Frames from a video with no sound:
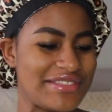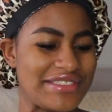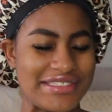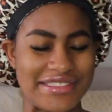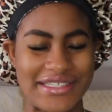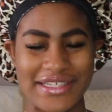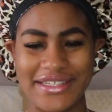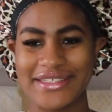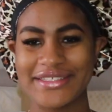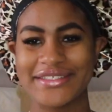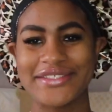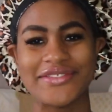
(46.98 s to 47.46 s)

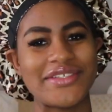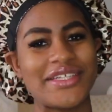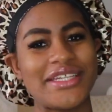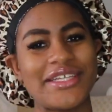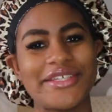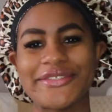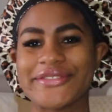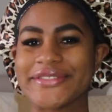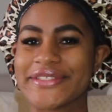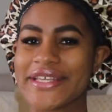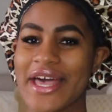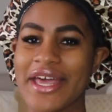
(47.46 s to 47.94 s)
So this
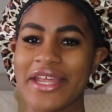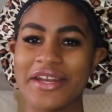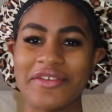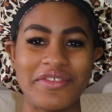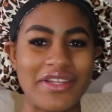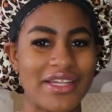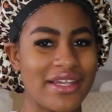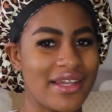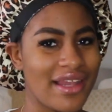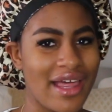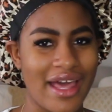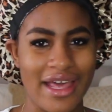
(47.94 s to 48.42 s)
video is kind of
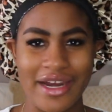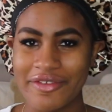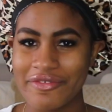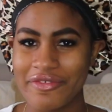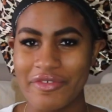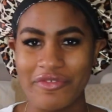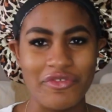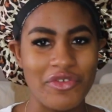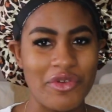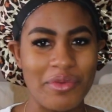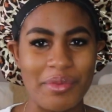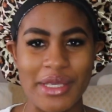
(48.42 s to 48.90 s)
a lot of
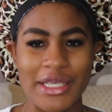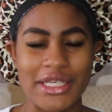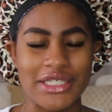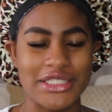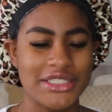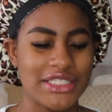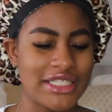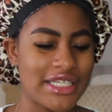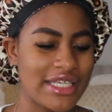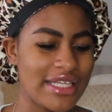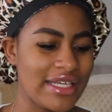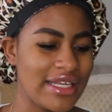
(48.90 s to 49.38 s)

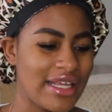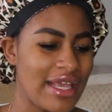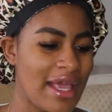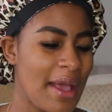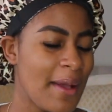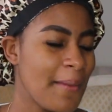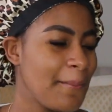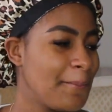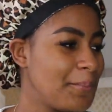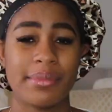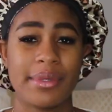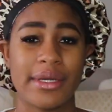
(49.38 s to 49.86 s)
information,
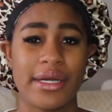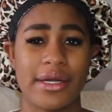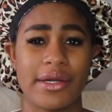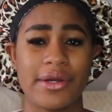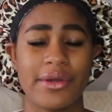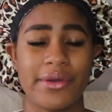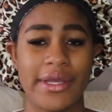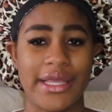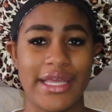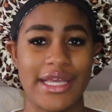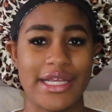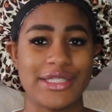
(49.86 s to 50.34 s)
but
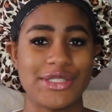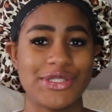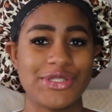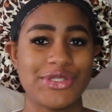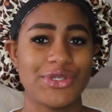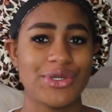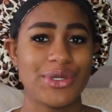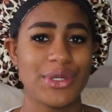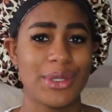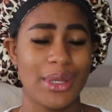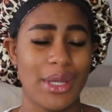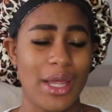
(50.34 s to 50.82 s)
it'll
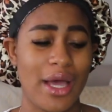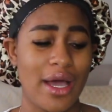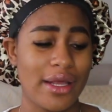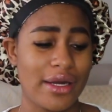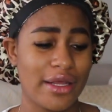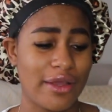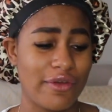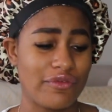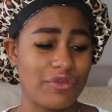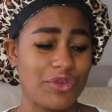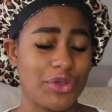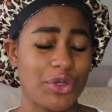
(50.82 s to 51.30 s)
answer a
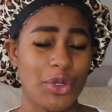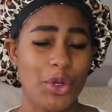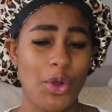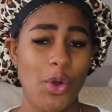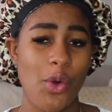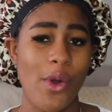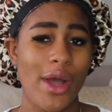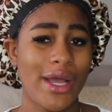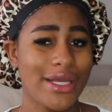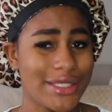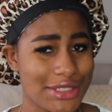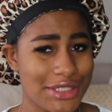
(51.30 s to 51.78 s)
lot of your
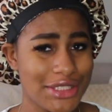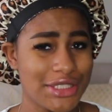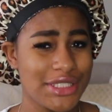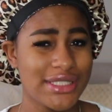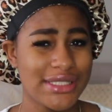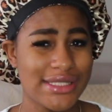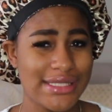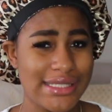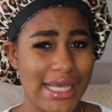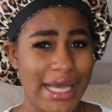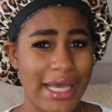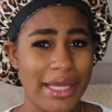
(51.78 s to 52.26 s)

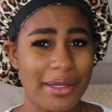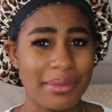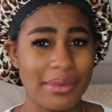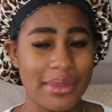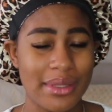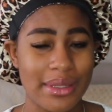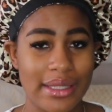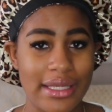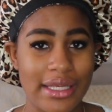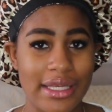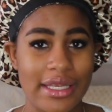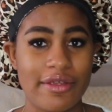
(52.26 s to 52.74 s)
questions, I
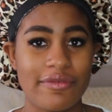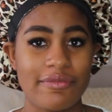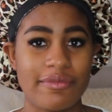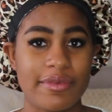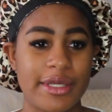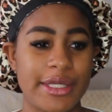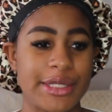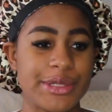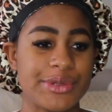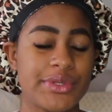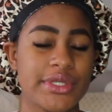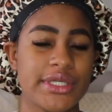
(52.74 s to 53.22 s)
believe,
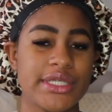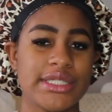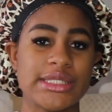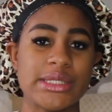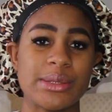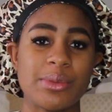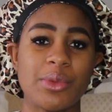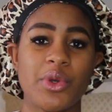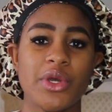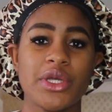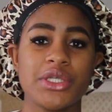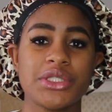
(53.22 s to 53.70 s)
because we get
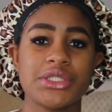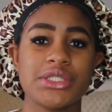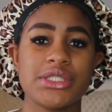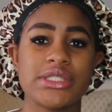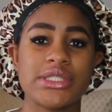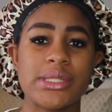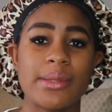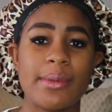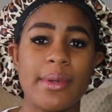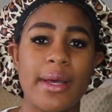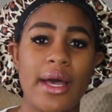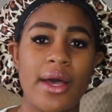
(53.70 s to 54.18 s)
some
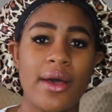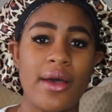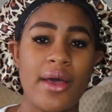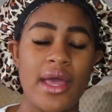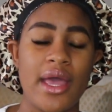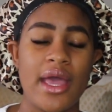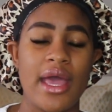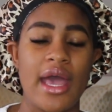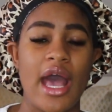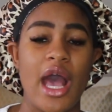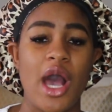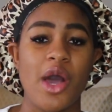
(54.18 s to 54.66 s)
questions about
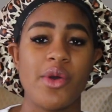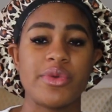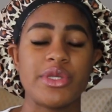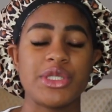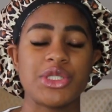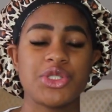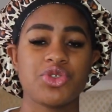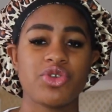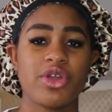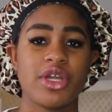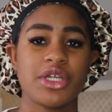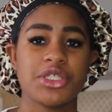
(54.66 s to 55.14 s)
how we
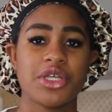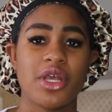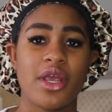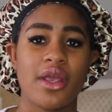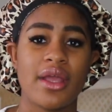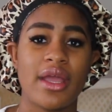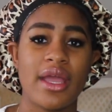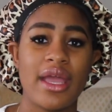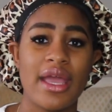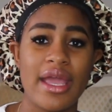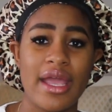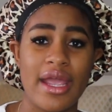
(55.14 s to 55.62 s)
stretch
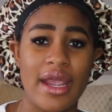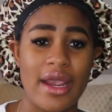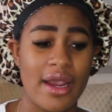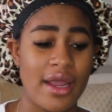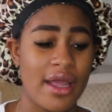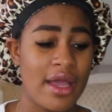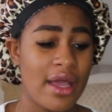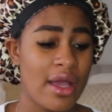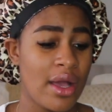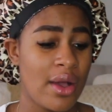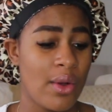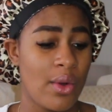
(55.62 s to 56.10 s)
our
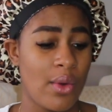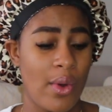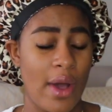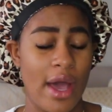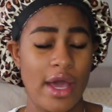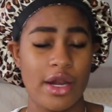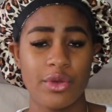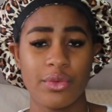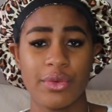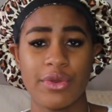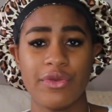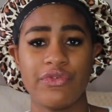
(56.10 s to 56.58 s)
hair.
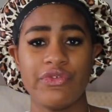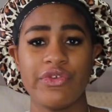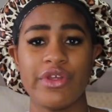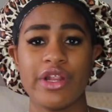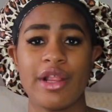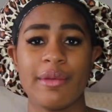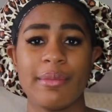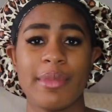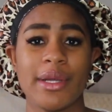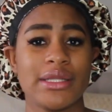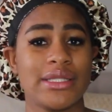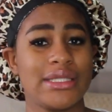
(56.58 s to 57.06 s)
How do we
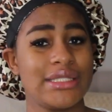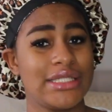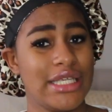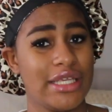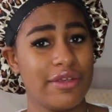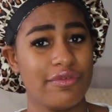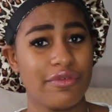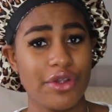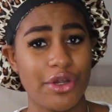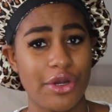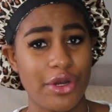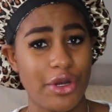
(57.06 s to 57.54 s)
feel about the
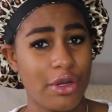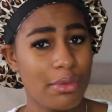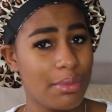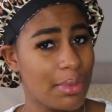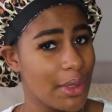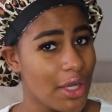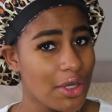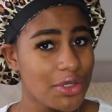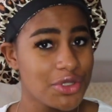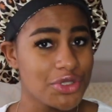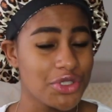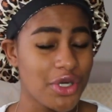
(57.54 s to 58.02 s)
Deva Curl
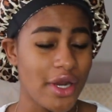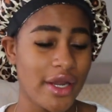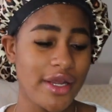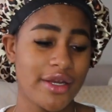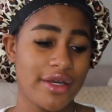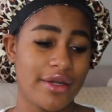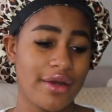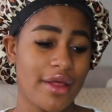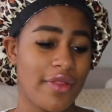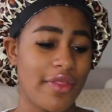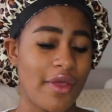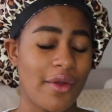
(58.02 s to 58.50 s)
blow
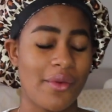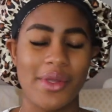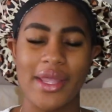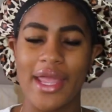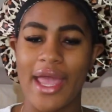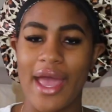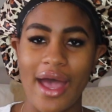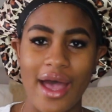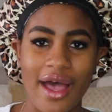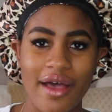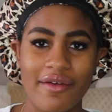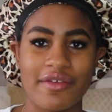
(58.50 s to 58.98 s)
dryer now that we
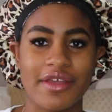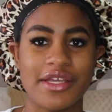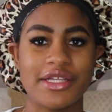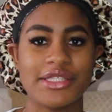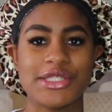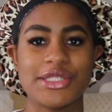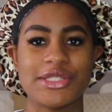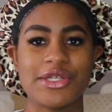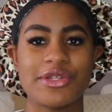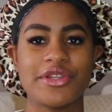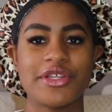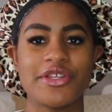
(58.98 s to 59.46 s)
have
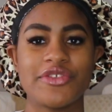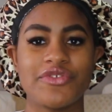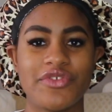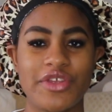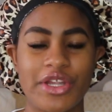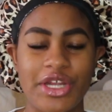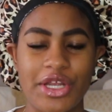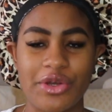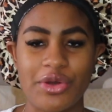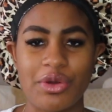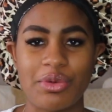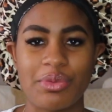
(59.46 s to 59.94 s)
it? So this
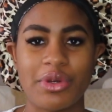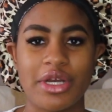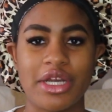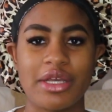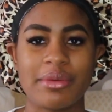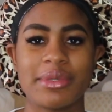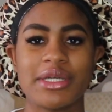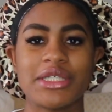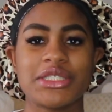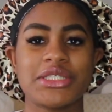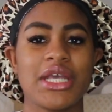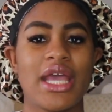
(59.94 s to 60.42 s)
video will pretty
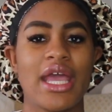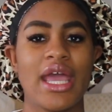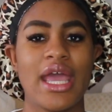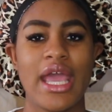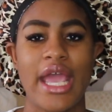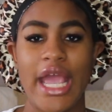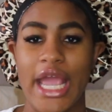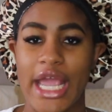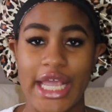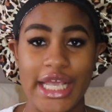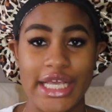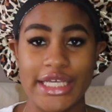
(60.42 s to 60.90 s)
much
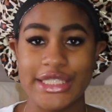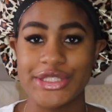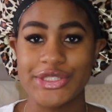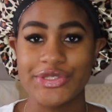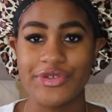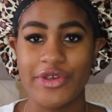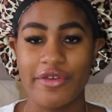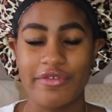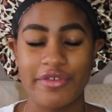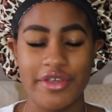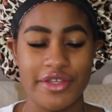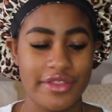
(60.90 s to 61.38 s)

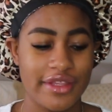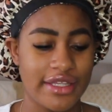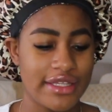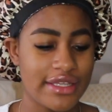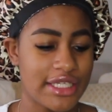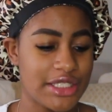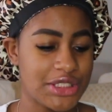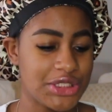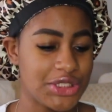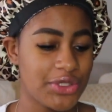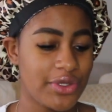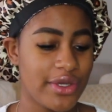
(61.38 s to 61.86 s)
answer everything
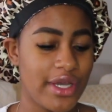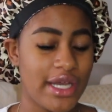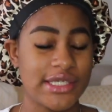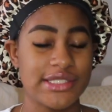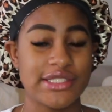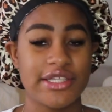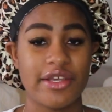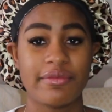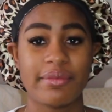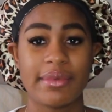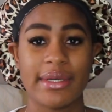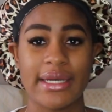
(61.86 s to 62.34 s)
that you
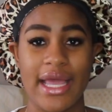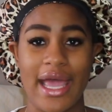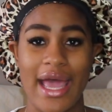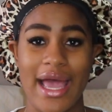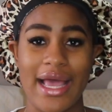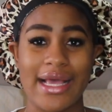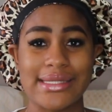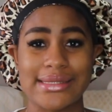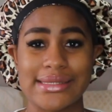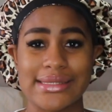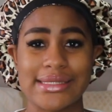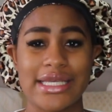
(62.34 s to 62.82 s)
guys have been
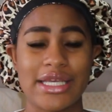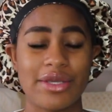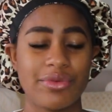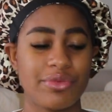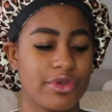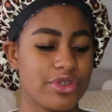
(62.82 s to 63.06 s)
asking.